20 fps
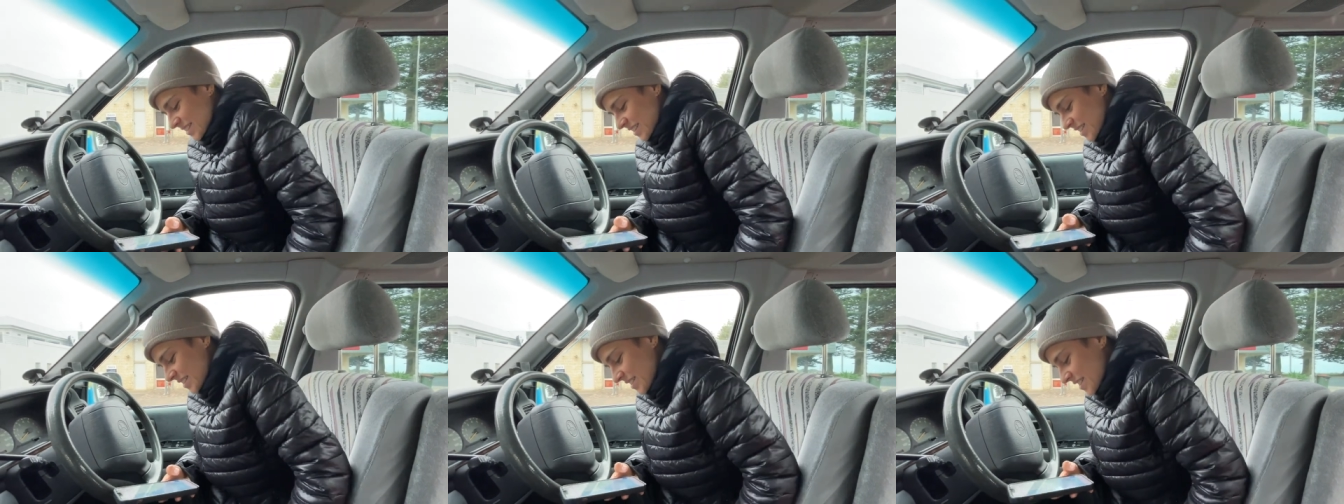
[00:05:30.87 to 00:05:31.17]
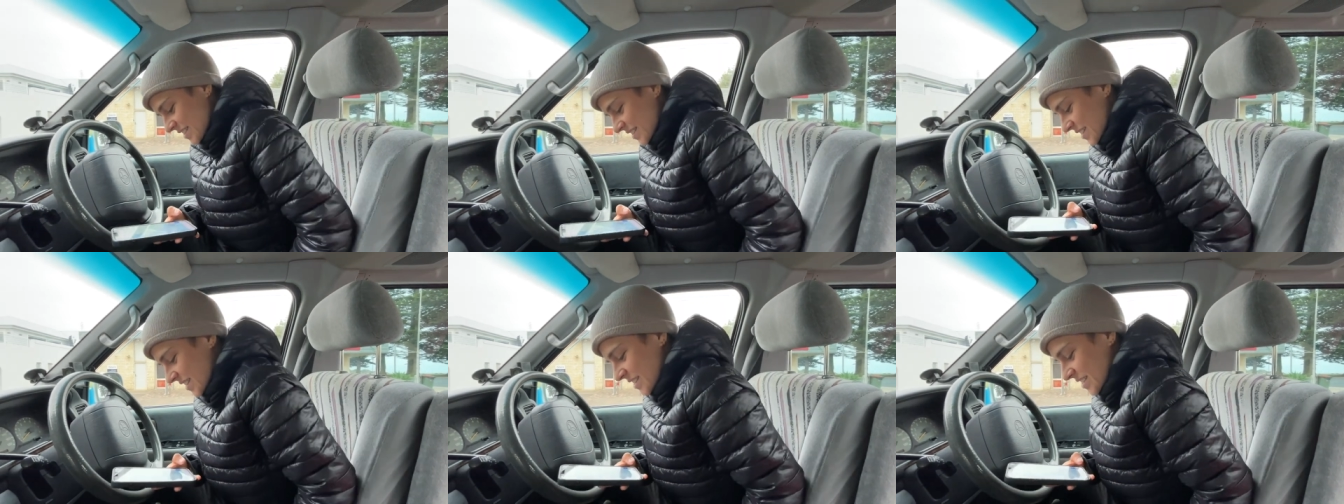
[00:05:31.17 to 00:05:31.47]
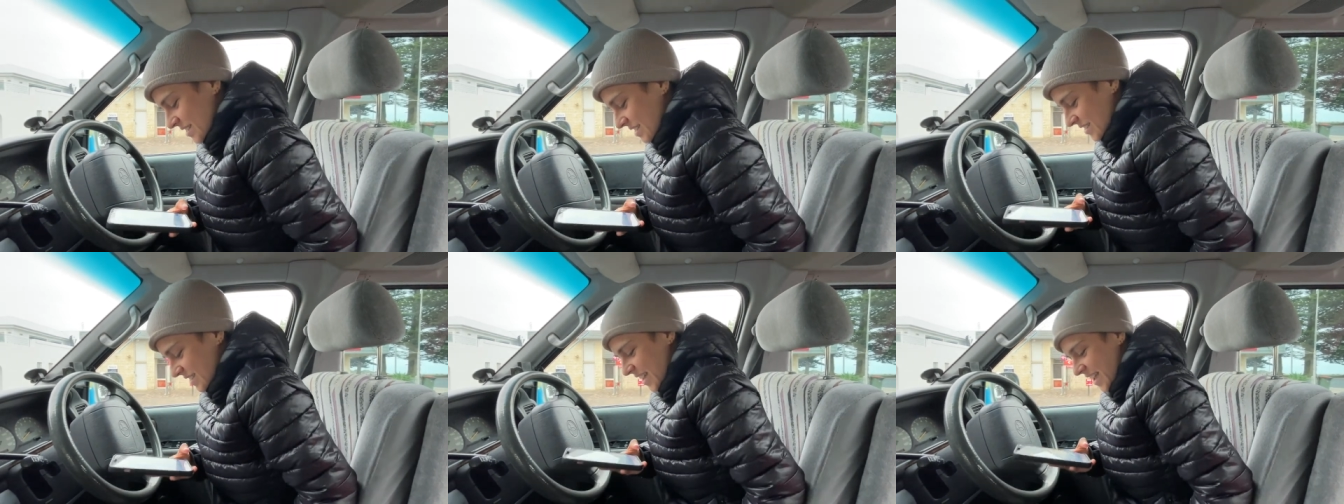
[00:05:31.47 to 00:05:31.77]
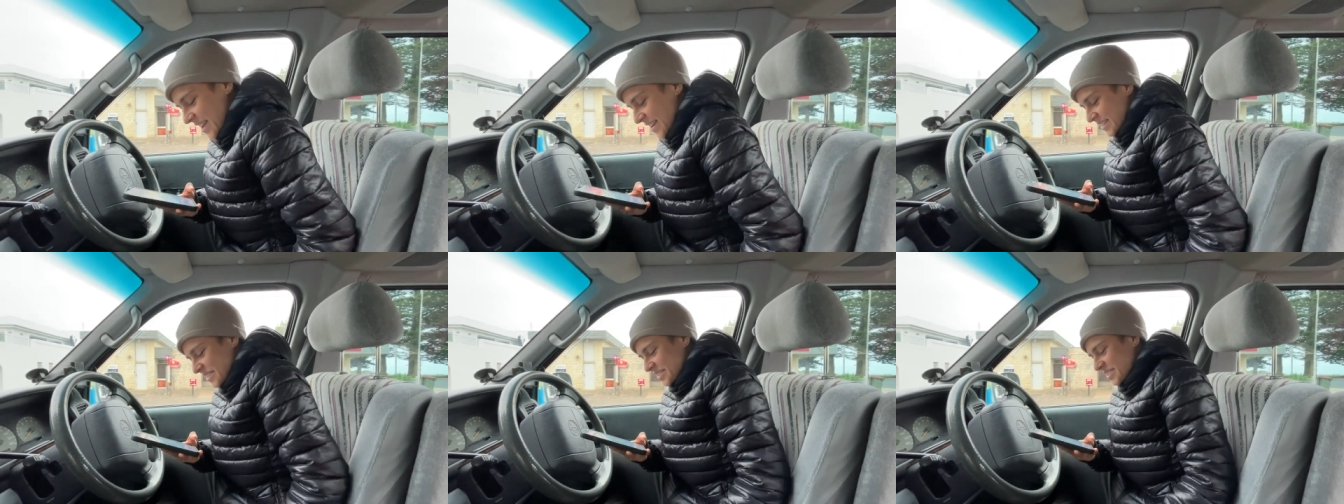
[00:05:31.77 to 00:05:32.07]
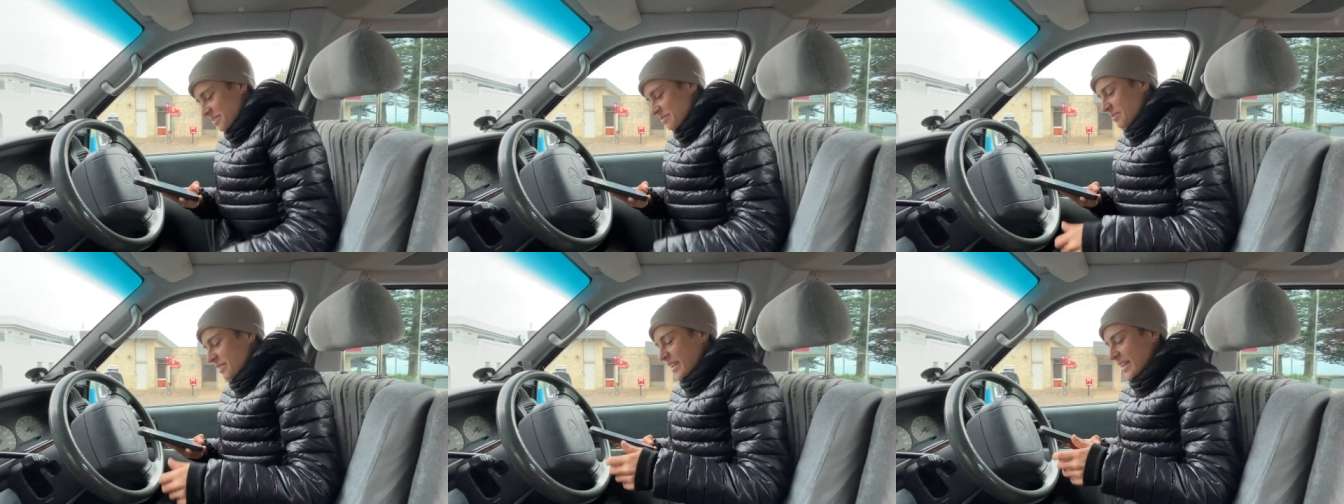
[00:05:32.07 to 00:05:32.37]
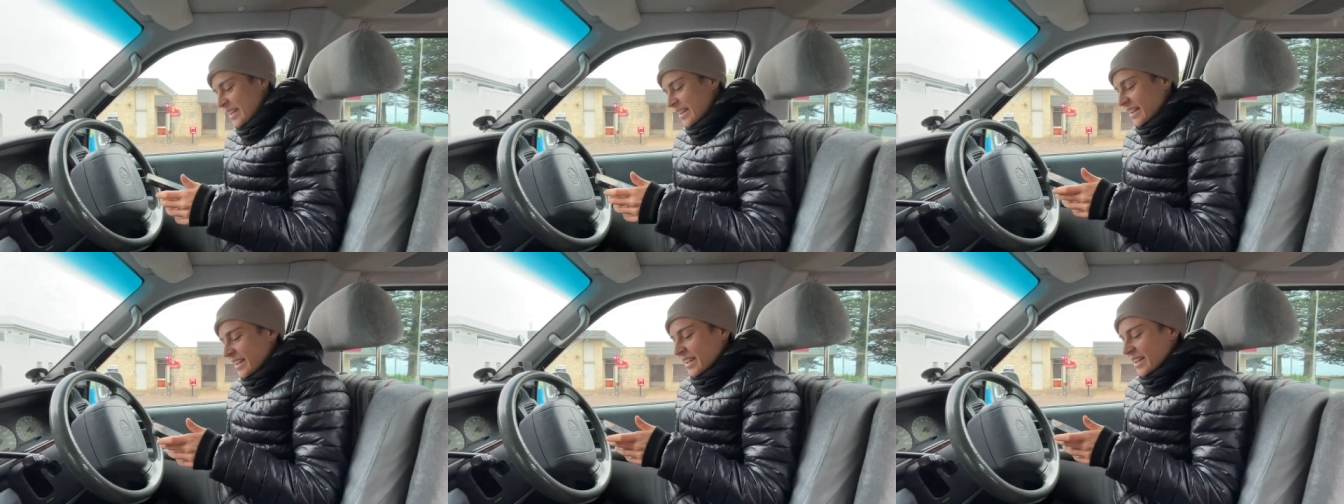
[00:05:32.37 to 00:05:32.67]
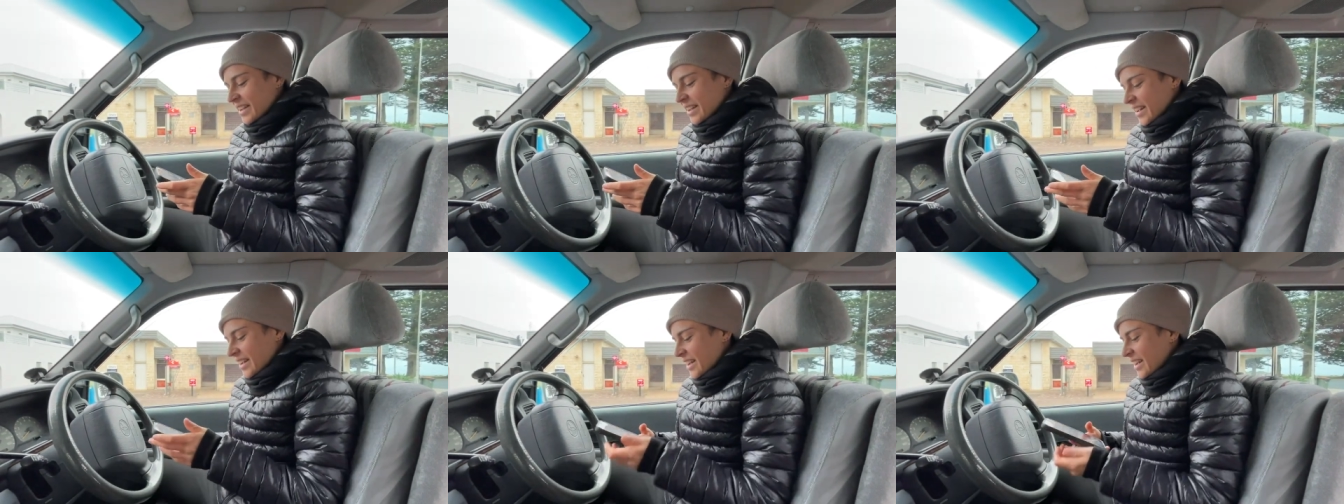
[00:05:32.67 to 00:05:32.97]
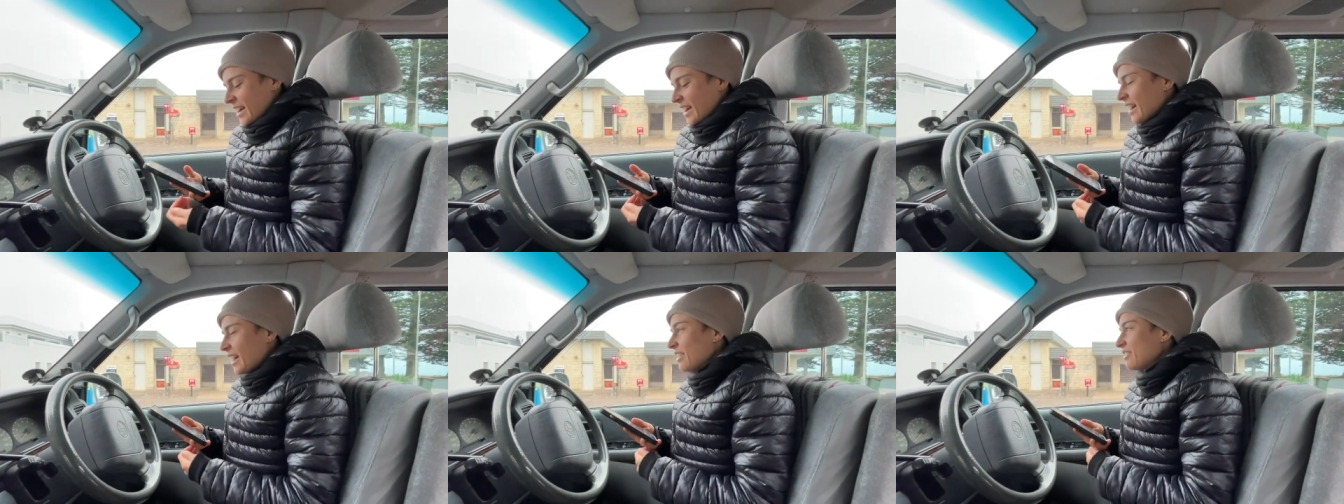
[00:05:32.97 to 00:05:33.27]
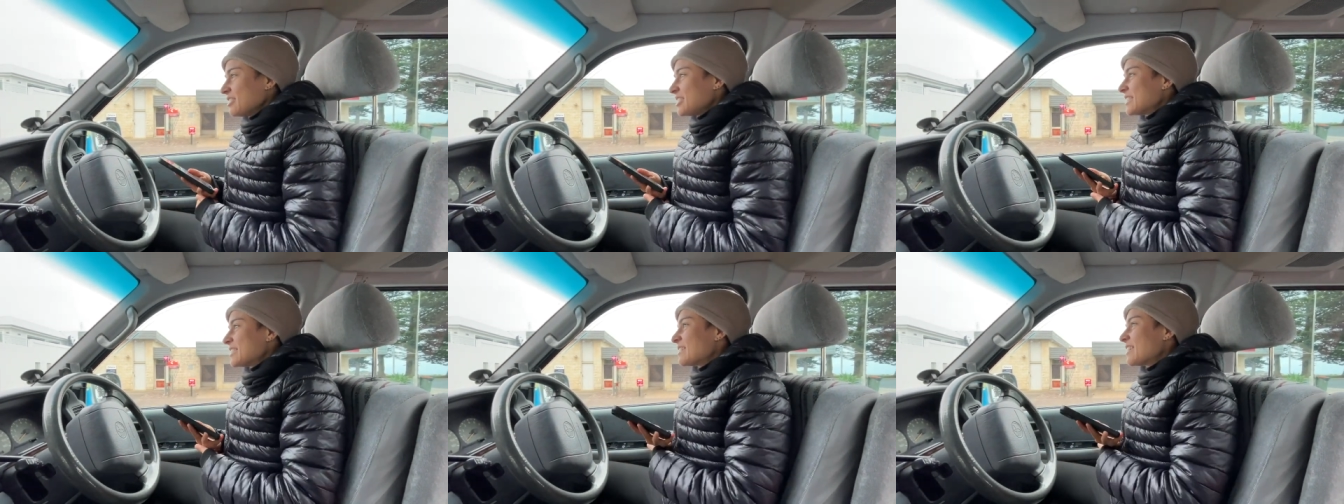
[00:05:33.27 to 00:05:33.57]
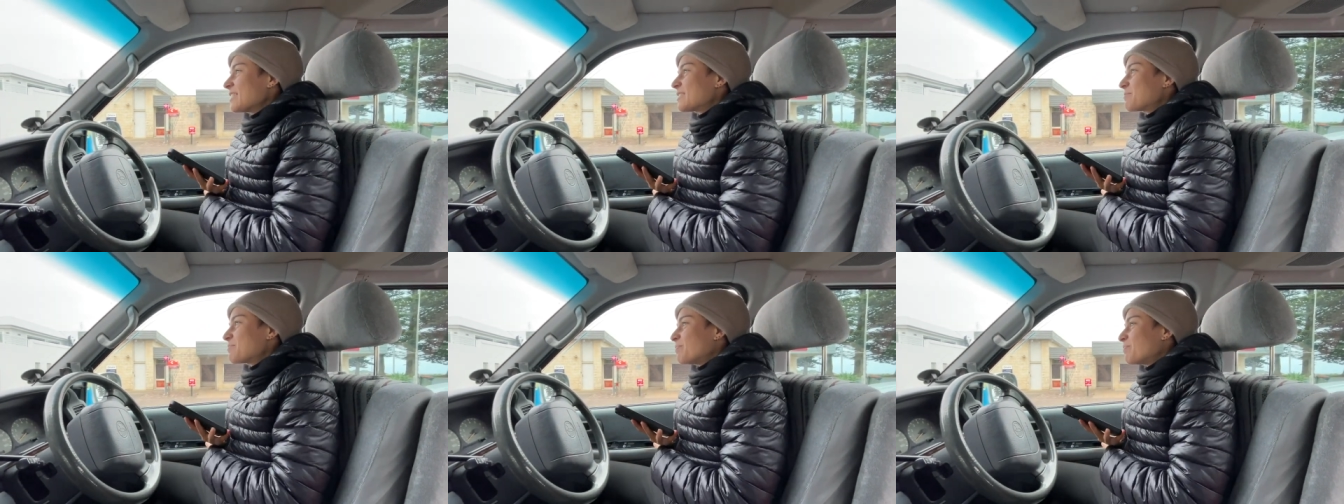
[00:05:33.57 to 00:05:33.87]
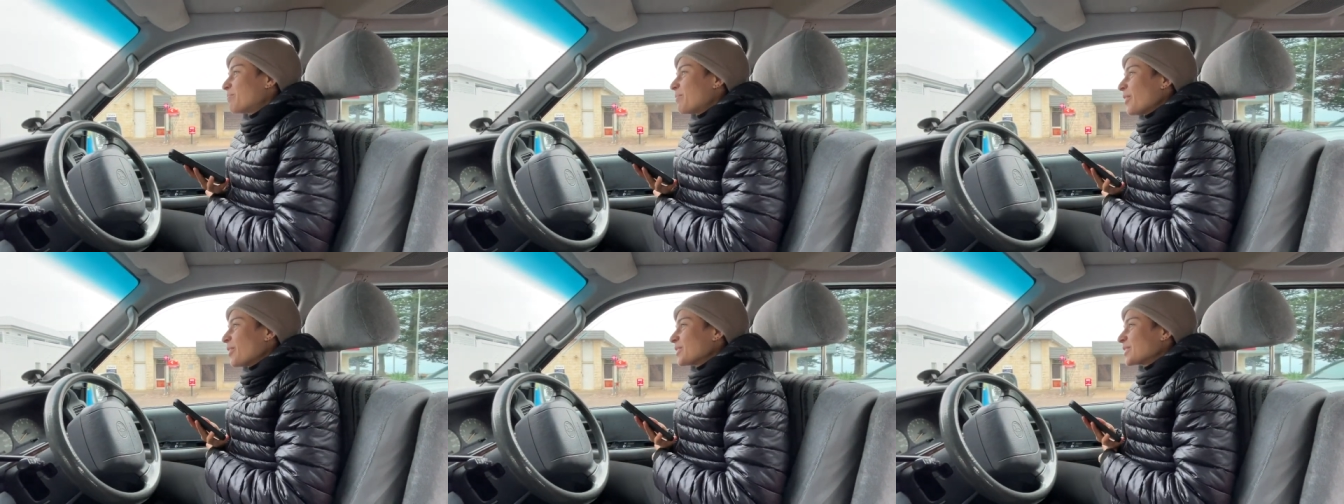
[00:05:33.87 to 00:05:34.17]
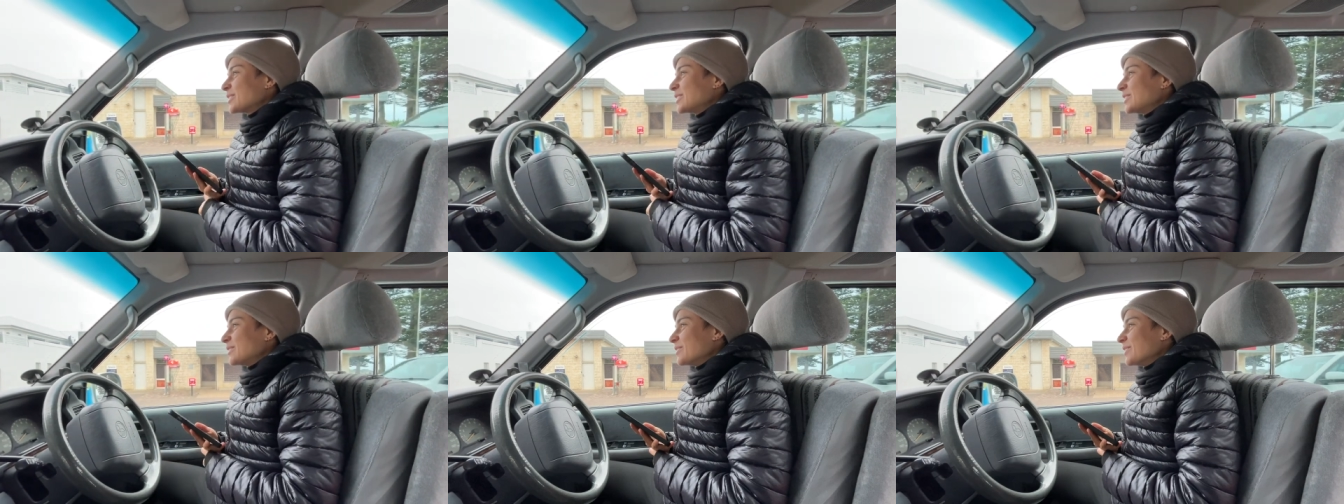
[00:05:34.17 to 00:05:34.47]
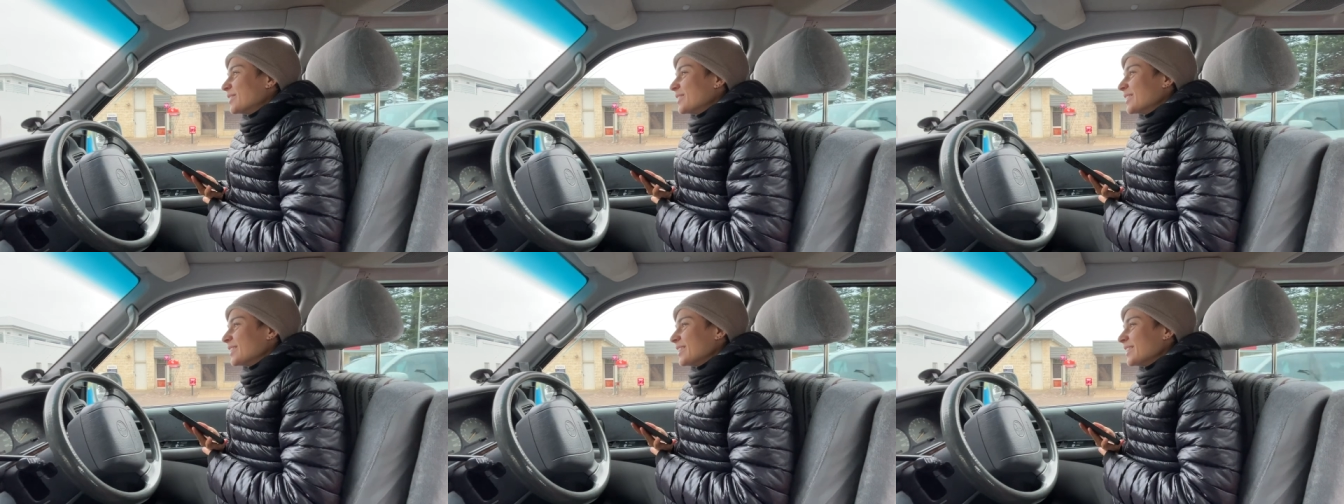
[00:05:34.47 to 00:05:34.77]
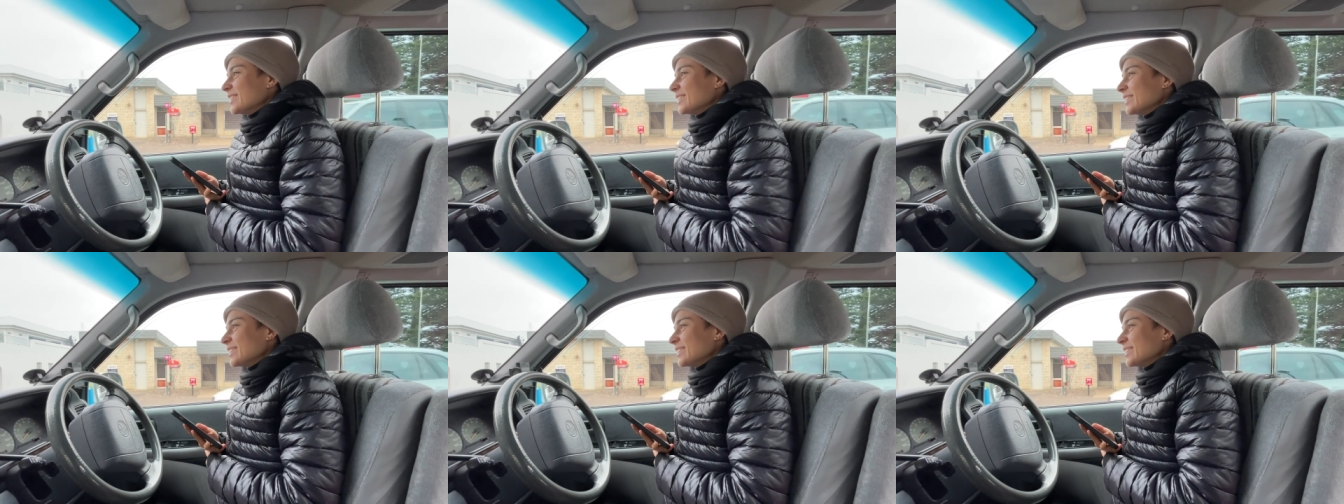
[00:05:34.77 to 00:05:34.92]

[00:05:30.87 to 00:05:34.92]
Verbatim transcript: this is insane to me how is that possible